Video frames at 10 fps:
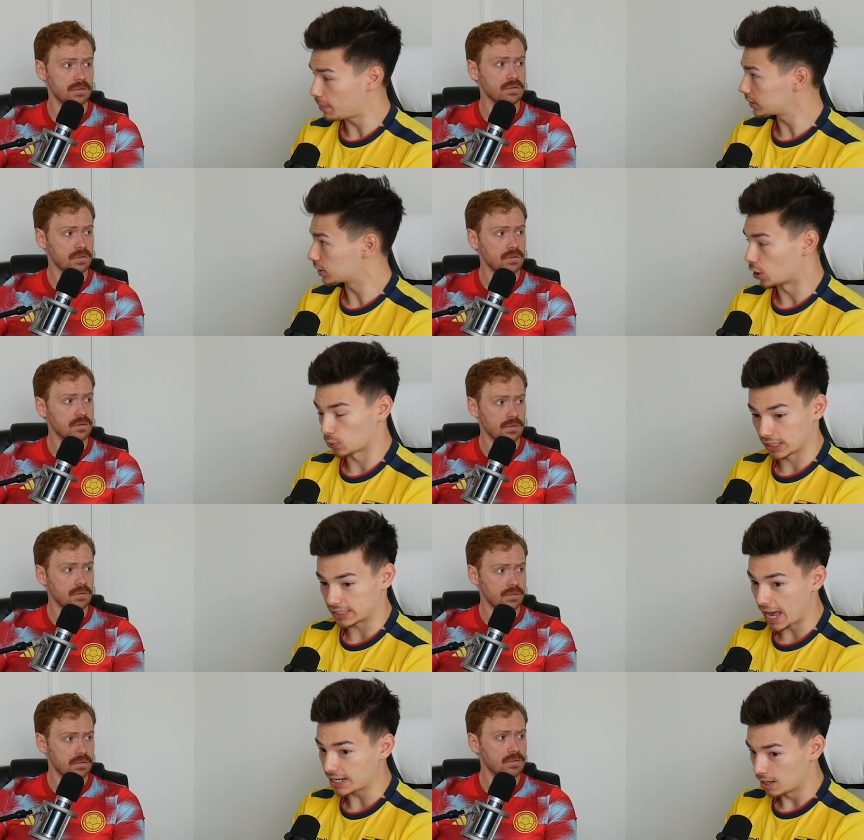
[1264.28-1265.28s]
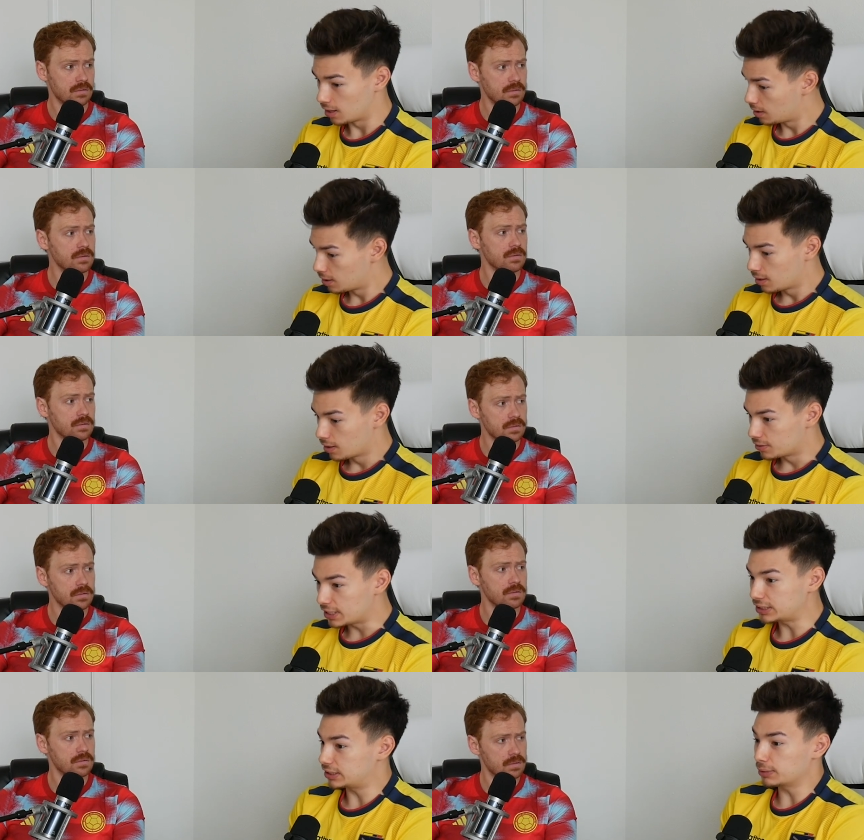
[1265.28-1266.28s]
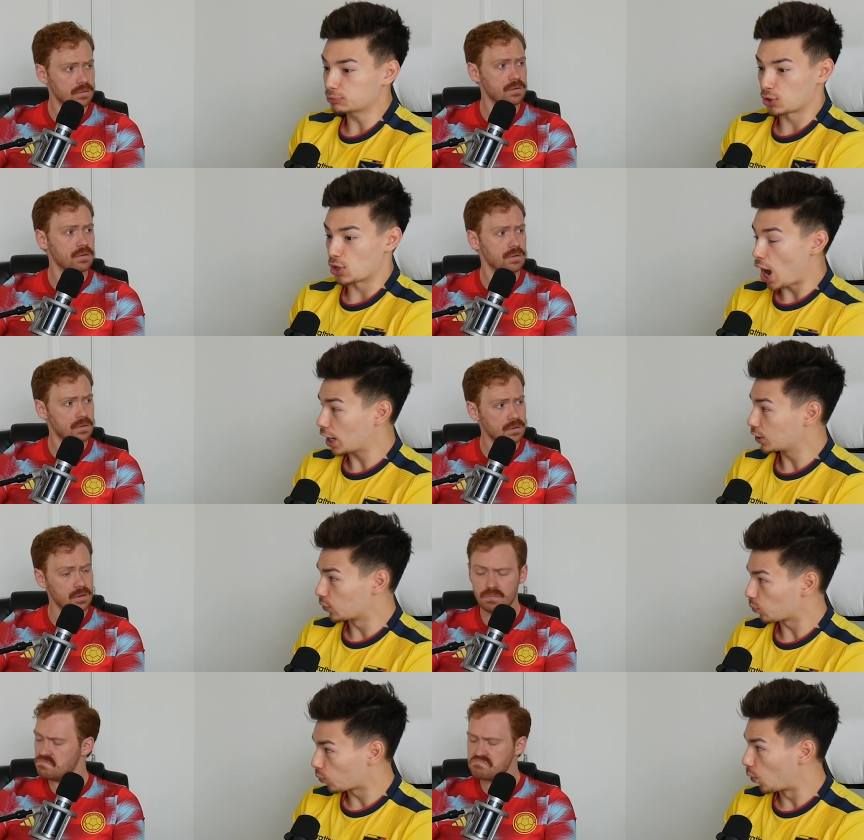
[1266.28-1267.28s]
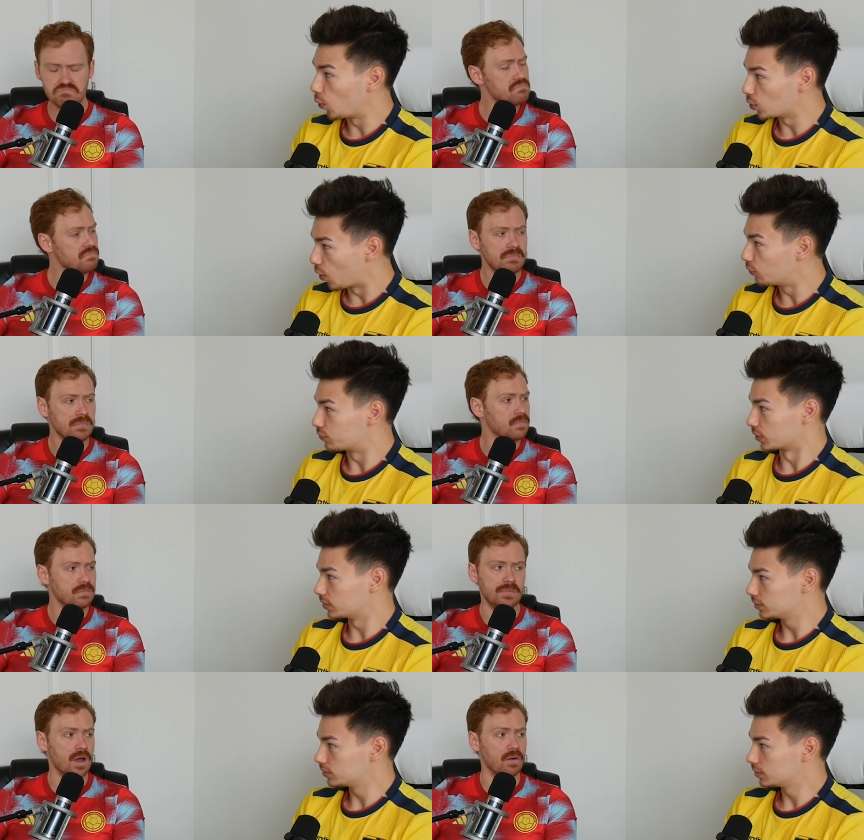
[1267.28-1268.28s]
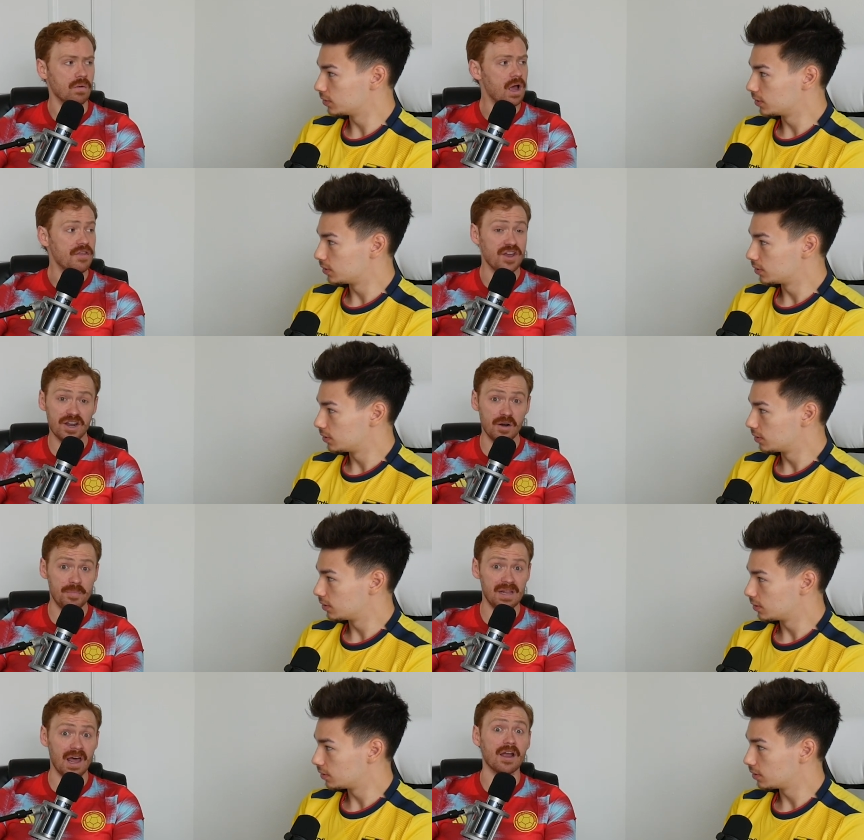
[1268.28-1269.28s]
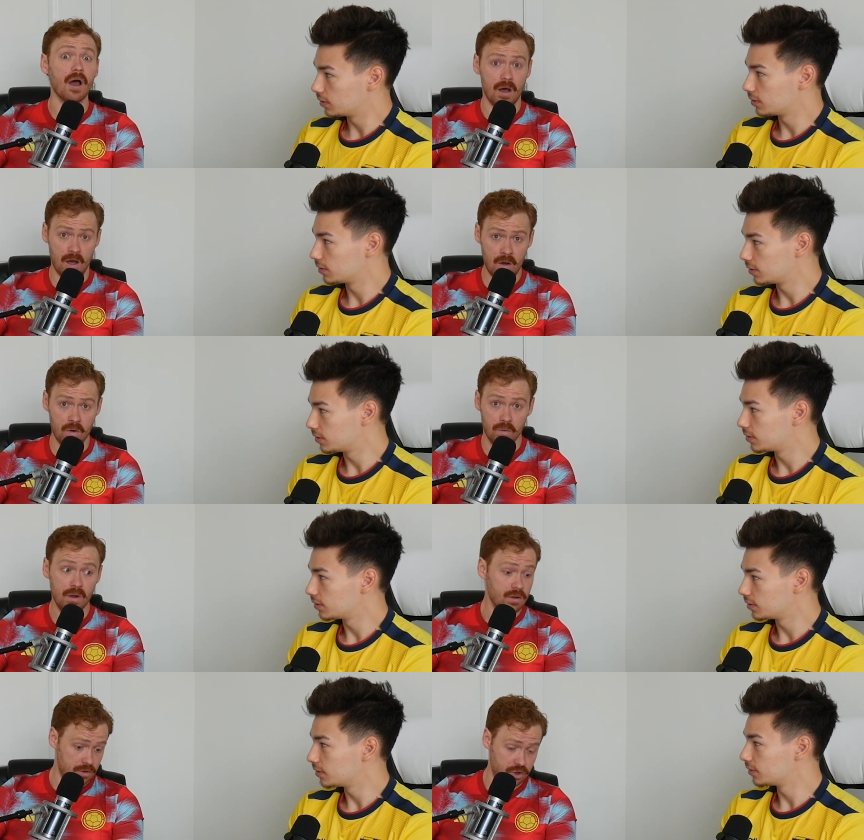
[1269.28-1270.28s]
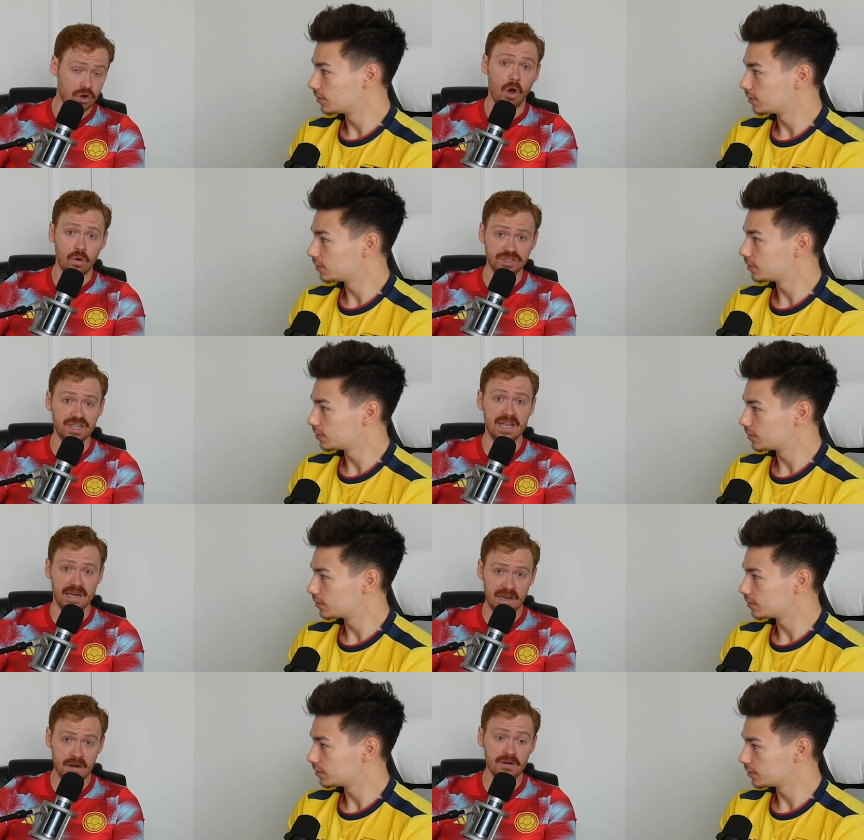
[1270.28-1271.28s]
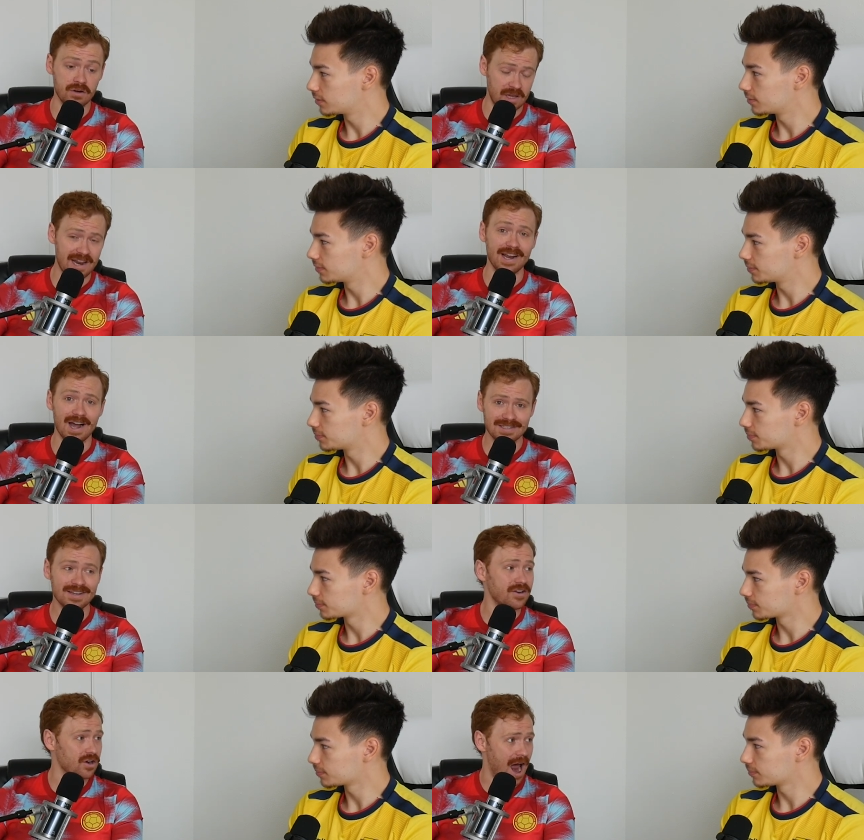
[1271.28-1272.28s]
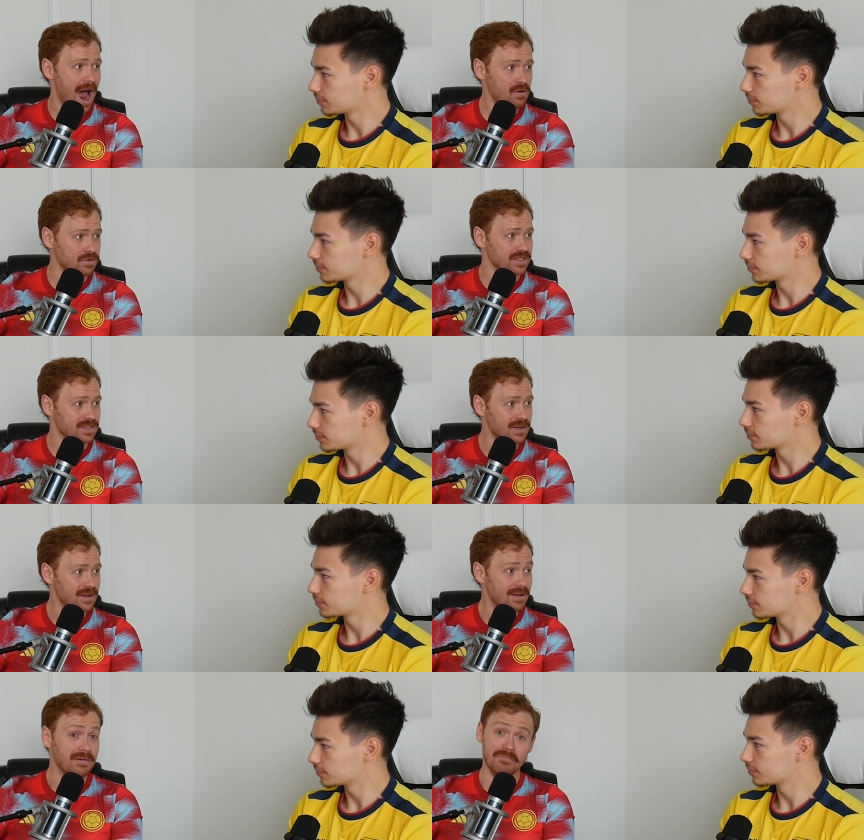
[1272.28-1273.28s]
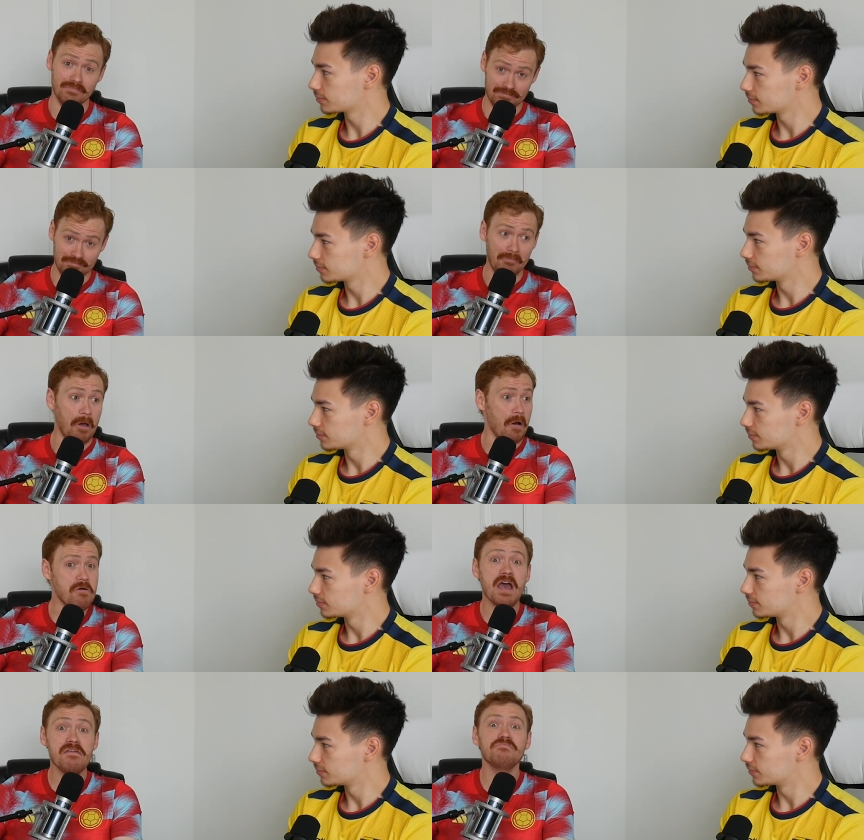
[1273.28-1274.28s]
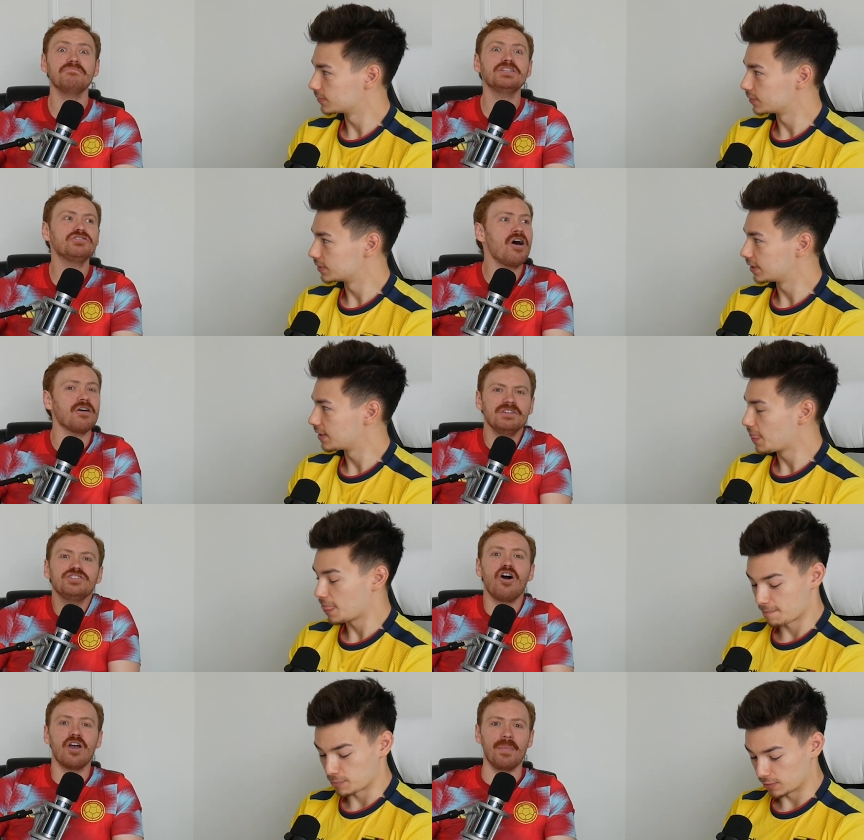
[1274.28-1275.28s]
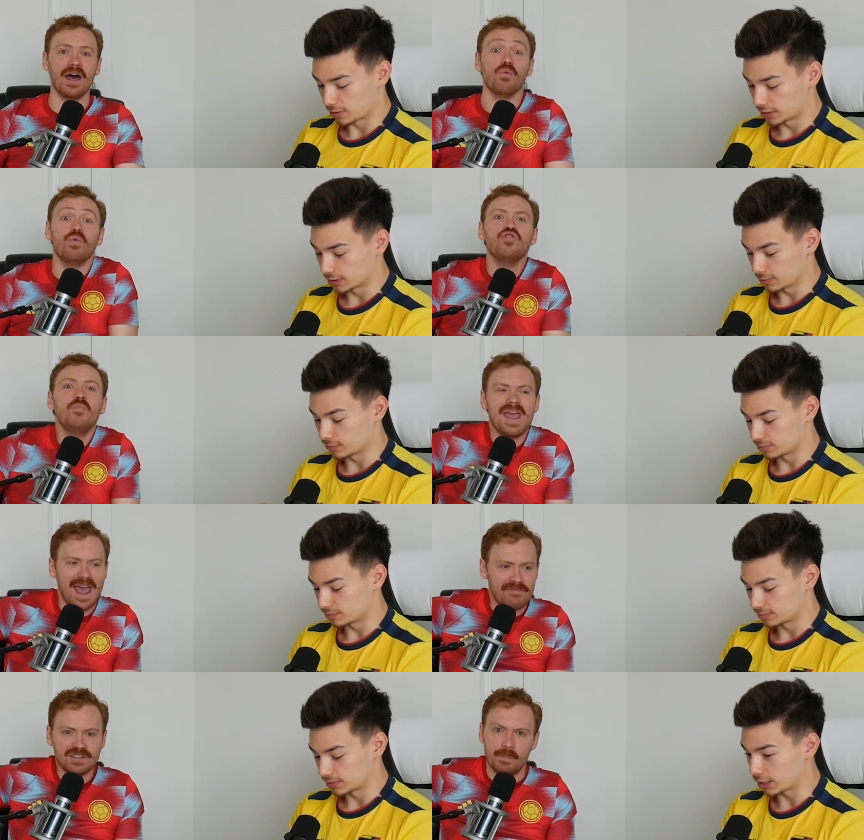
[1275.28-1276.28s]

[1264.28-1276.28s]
Speaker 1: Mexico. Like that, these teams are not going to roll over. No, they're going to be like, oh,
Speaker 2: you're hosting it here. You're letting us into your house. Okay, let's talk. Let's talk about it. You may have